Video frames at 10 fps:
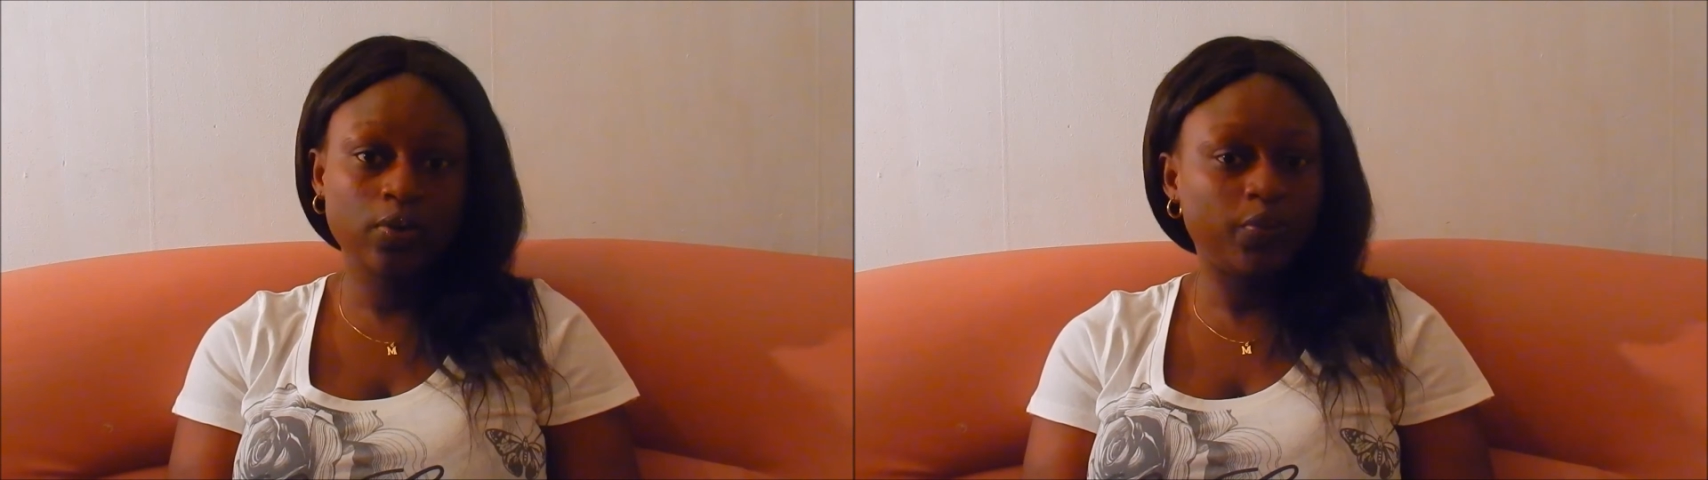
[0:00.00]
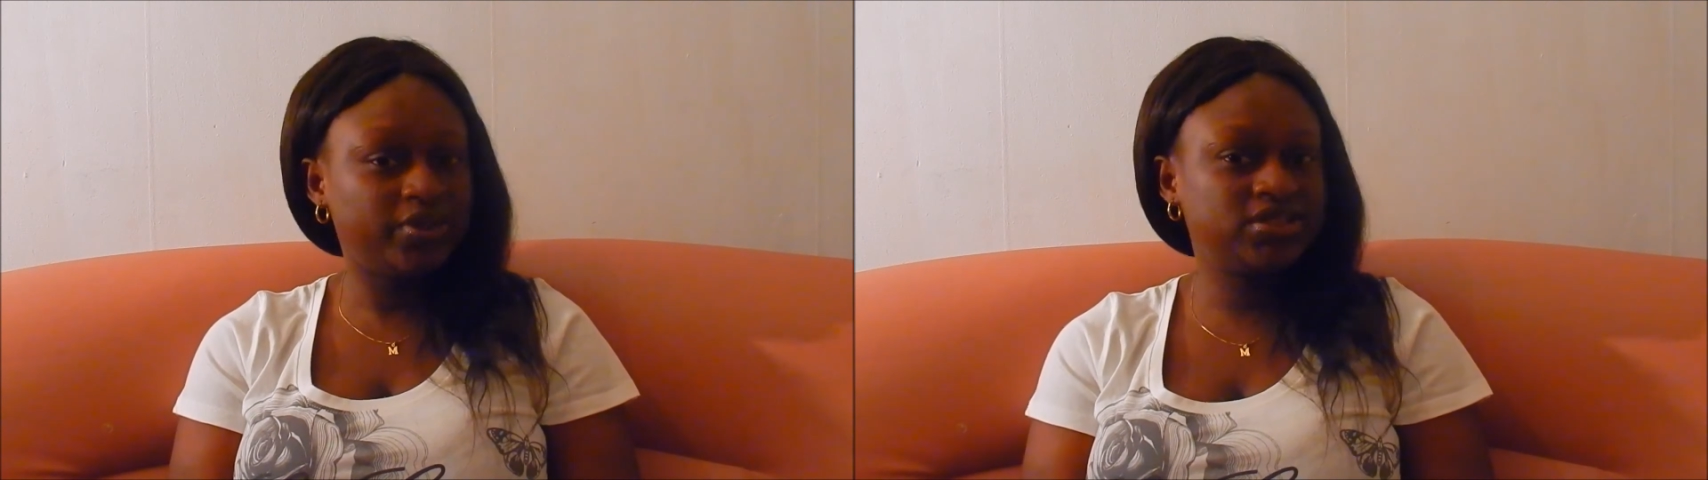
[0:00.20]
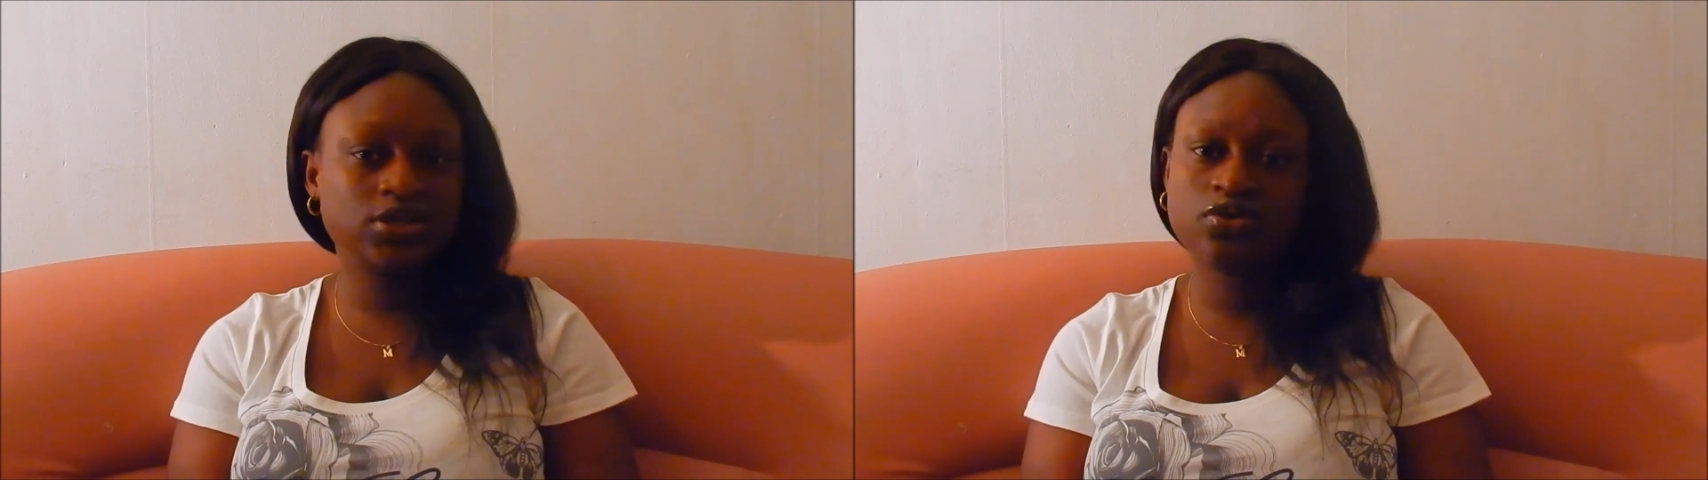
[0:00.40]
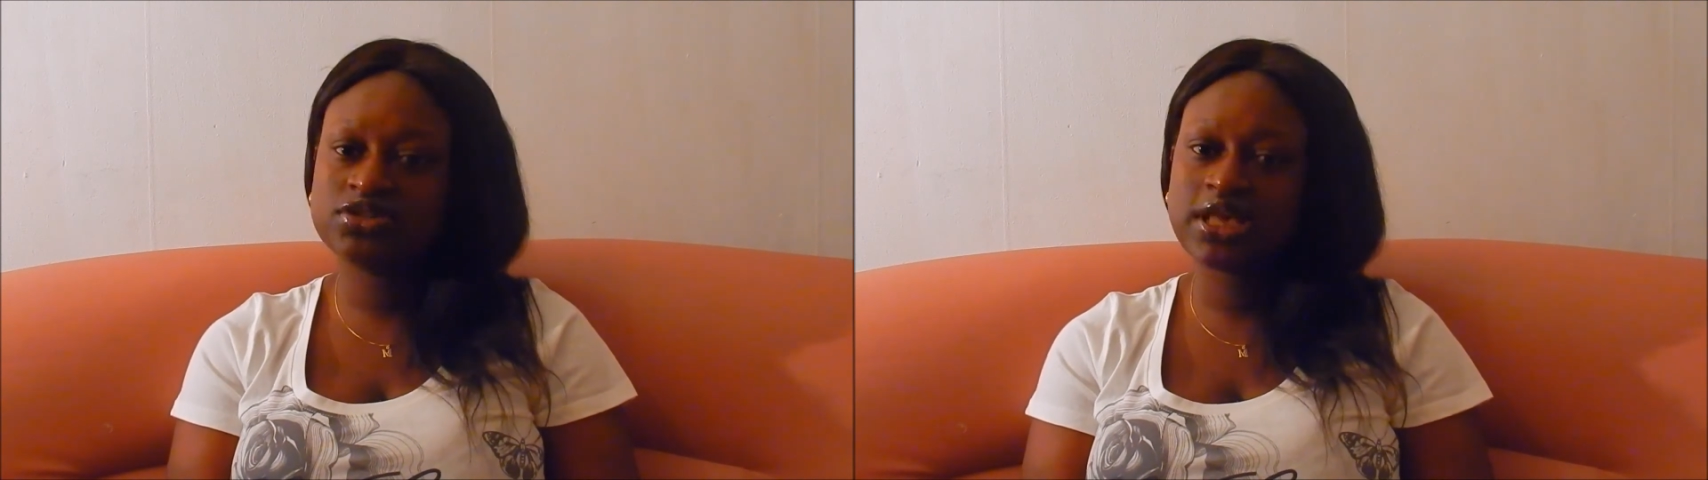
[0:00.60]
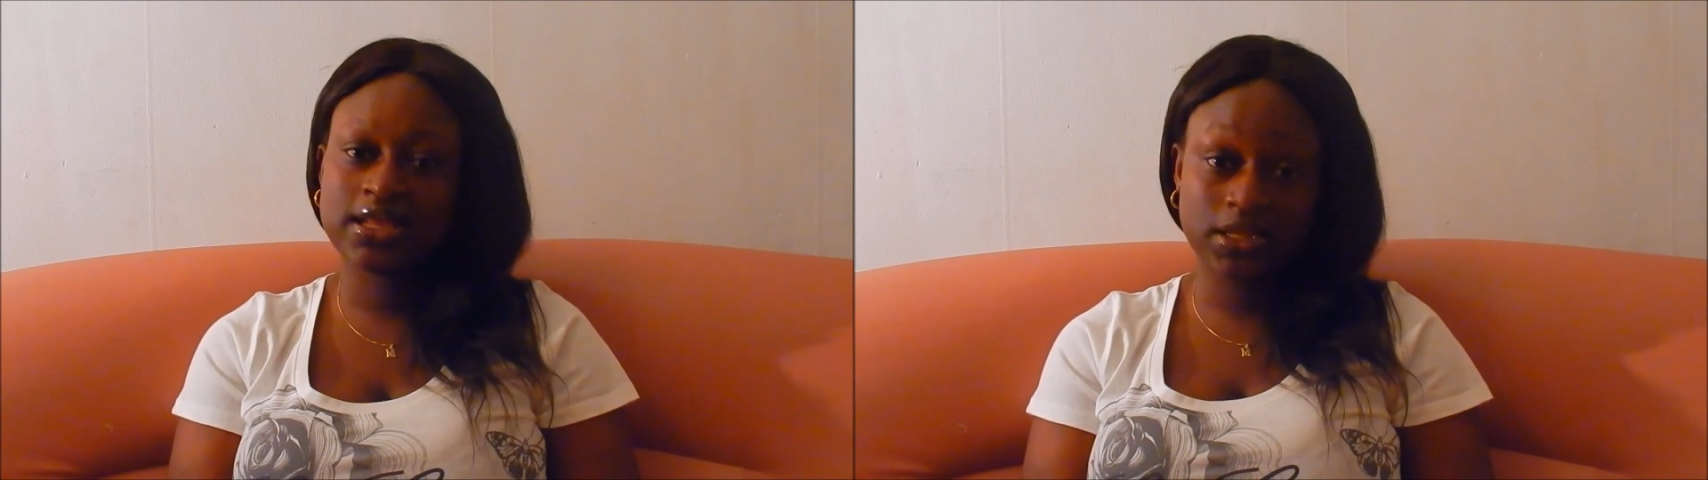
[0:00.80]
with sickle
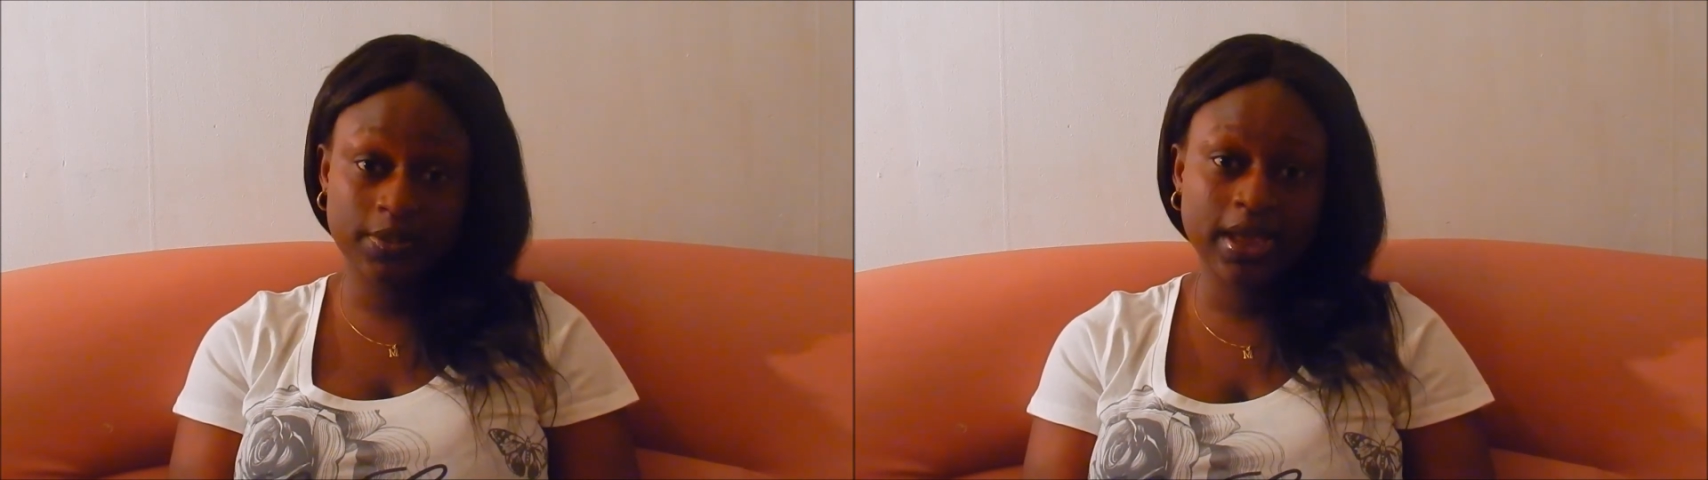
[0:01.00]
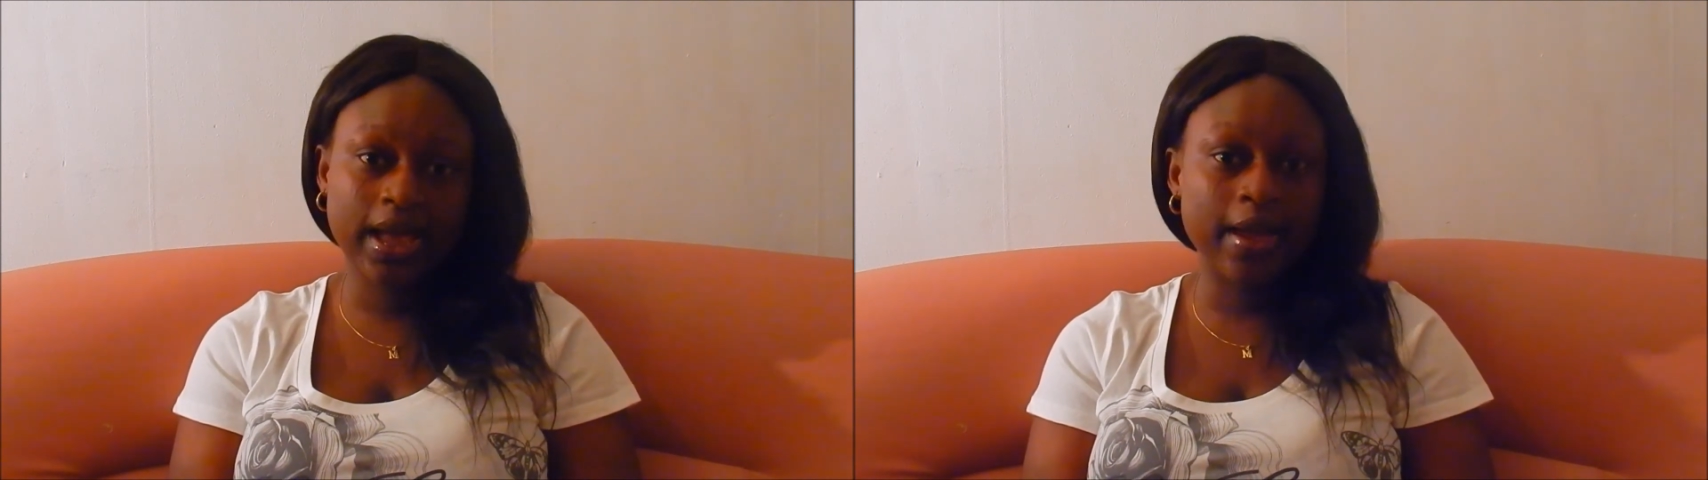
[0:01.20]
cell anemia,